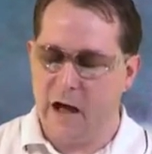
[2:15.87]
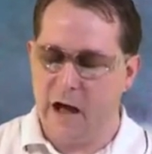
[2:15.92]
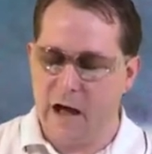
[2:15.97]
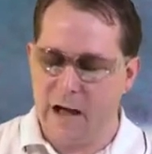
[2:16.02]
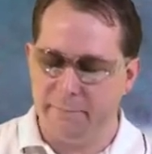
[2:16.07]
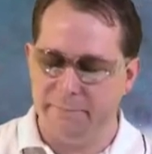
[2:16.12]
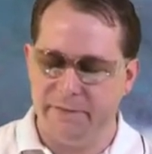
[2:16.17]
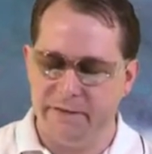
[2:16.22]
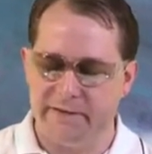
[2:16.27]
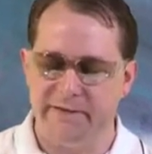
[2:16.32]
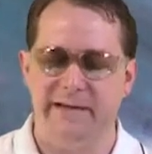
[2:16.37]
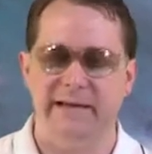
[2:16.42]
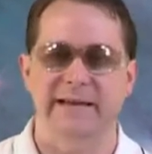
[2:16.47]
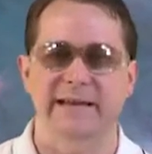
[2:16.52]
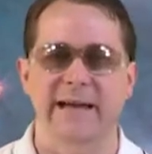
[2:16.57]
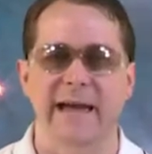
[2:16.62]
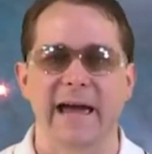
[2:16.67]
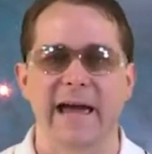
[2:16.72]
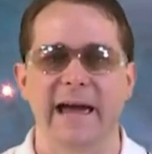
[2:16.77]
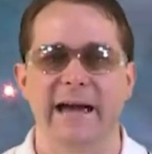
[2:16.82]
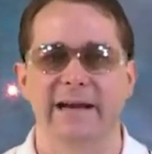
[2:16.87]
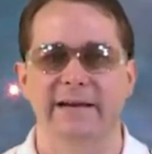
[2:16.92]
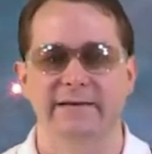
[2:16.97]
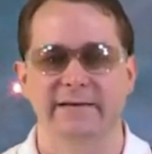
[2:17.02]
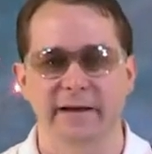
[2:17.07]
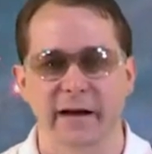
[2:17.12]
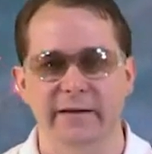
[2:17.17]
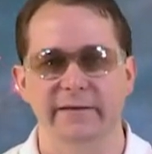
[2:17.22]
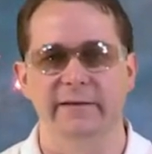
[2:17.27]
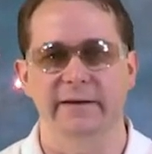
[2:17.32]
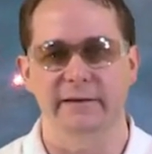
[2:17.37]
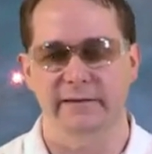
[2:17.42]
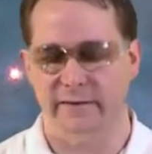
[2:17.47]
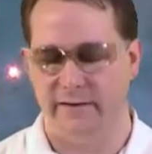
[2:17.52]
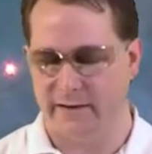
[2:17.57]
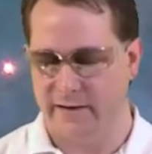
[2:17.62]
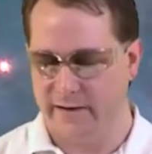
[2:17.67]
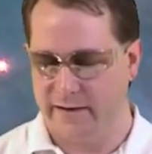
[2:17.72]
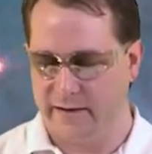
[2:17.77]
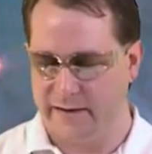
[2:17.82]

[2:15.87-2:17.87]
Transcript: obviously the egg doesn't,